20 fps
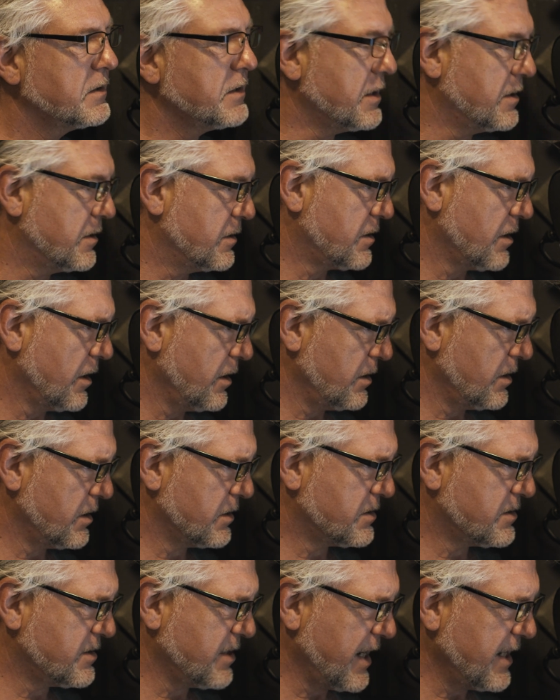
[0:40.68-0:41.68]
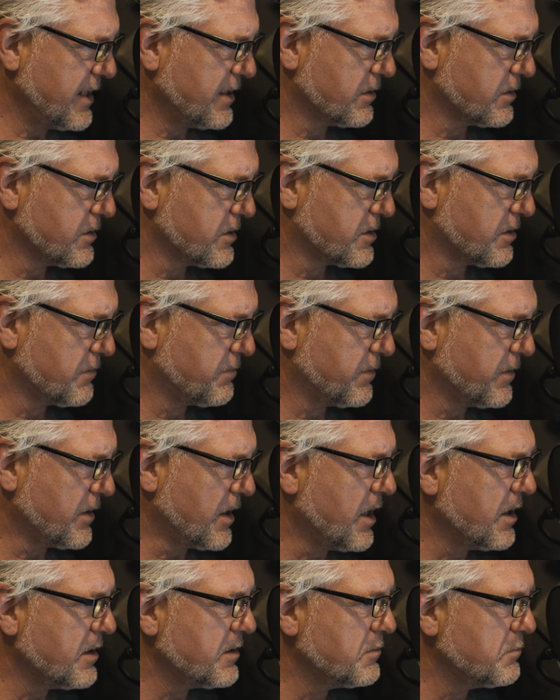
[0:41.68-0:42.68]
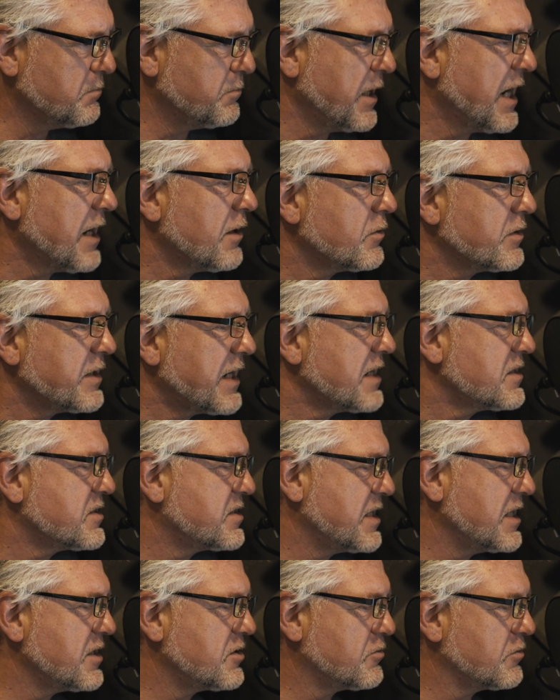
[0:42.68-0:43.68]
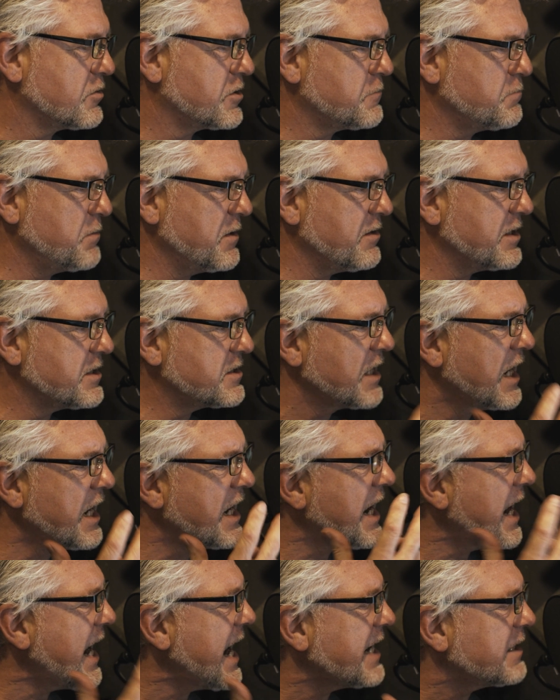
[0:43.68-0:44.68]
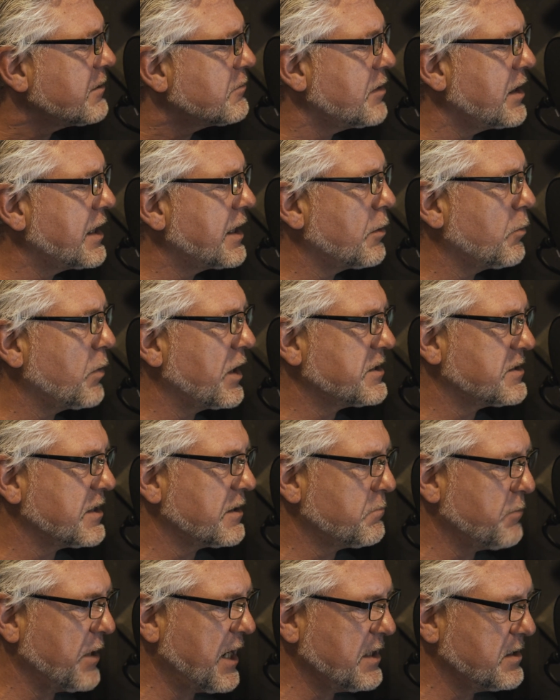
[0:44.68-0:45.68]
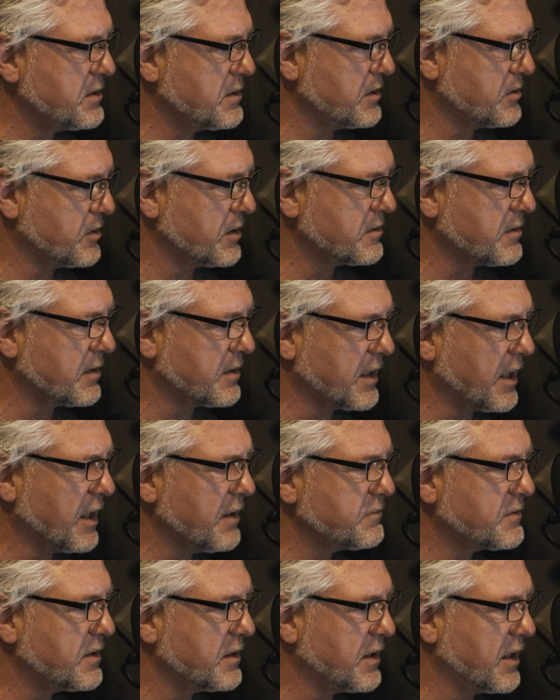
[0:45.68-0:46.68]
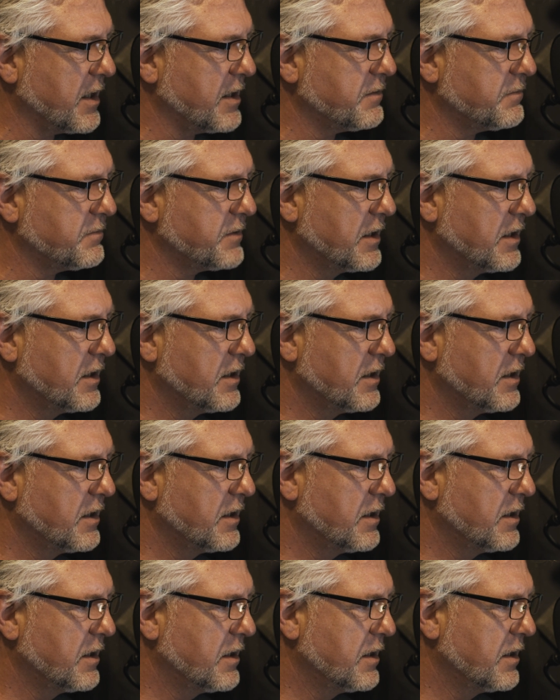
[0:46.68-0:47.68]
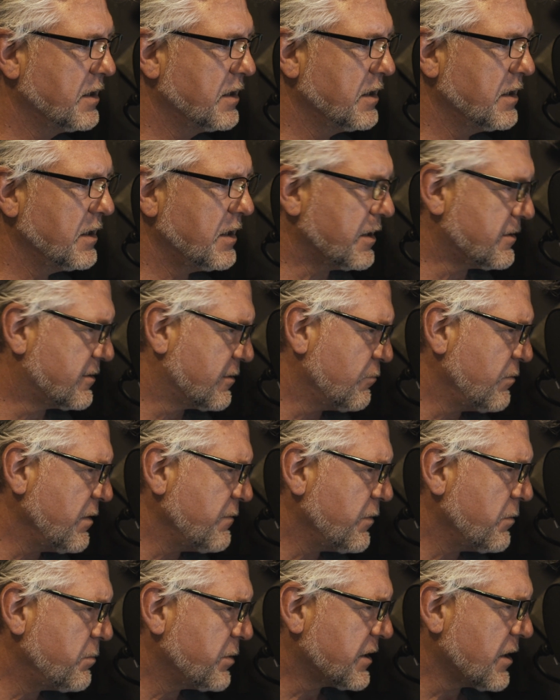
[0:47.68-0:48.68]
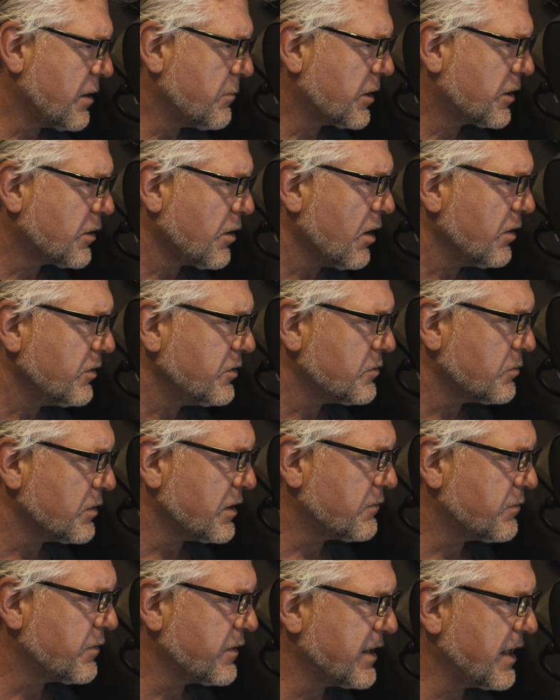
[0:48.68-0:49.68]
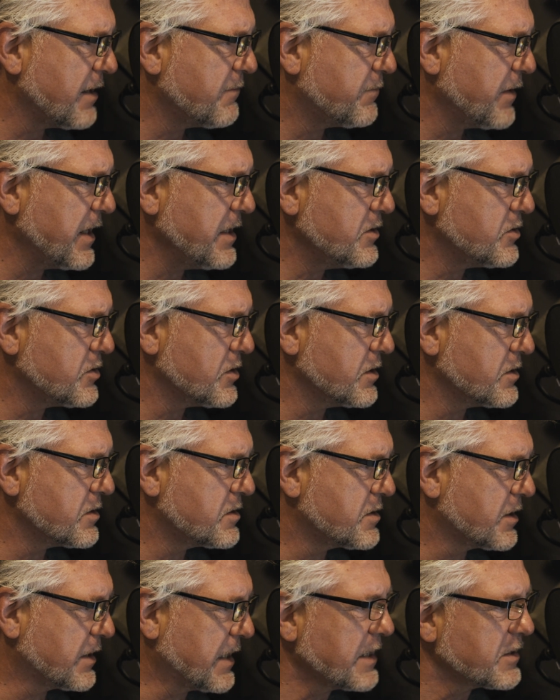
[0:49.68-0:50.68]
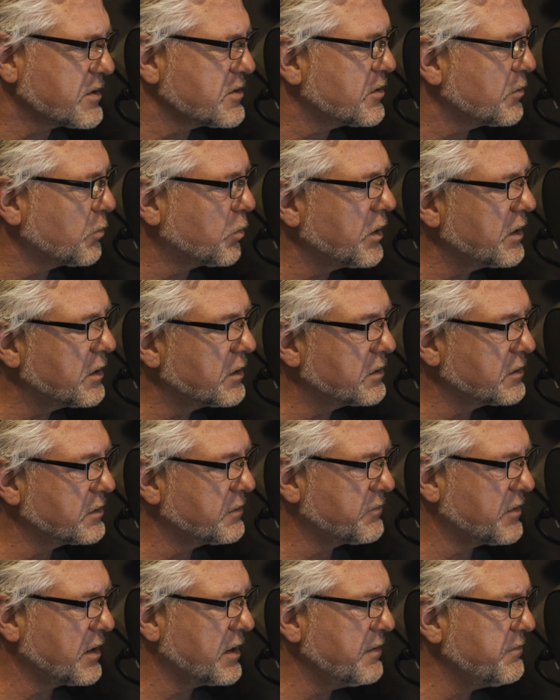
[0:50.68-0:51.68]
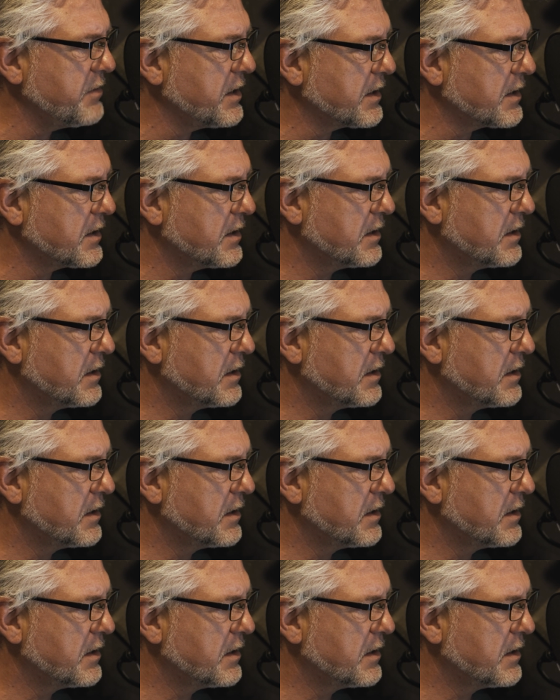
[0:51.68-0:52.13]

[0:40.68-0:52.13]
He had heard tales of unbound ancestral spirits angrily awaiting passage into the afterlife. Had the river become a conduit for their vengeance against the world of the living?